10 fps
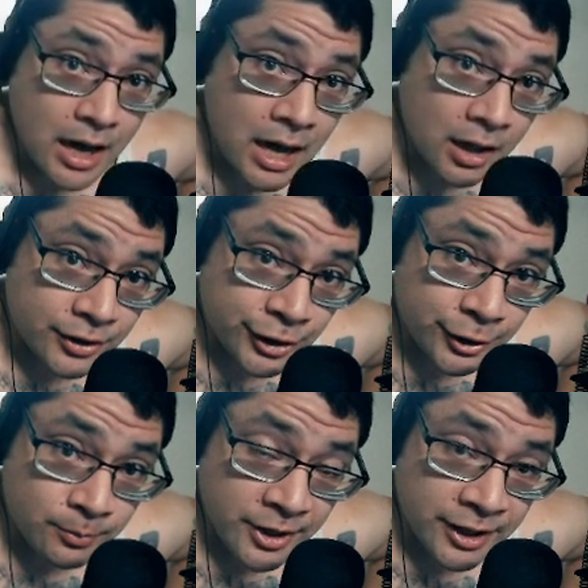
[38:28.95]
I'll
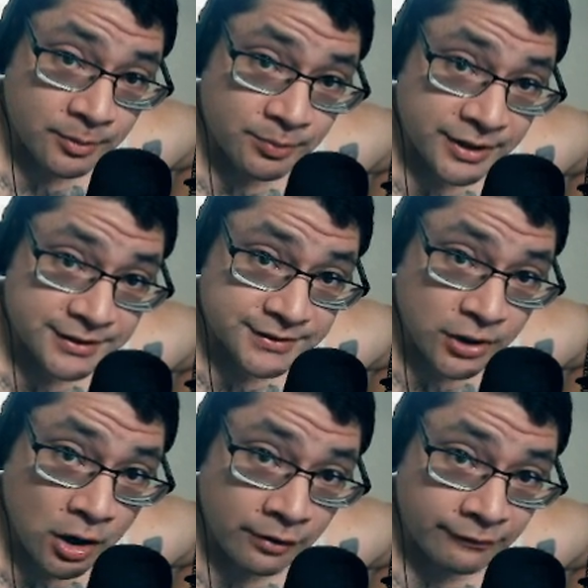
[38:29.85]
keep getting pissed
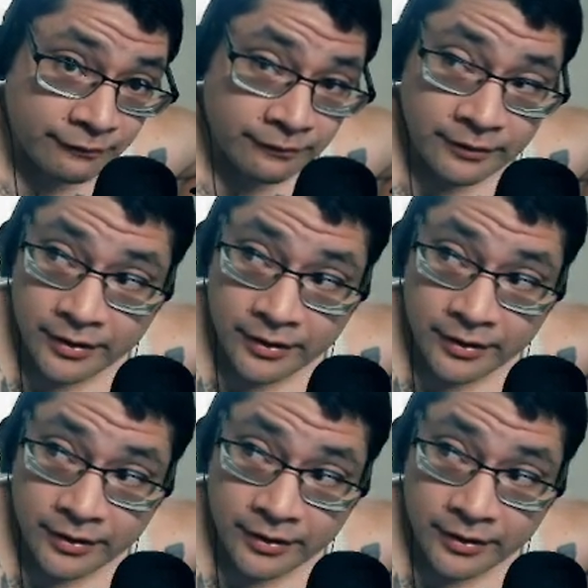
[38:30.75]
off.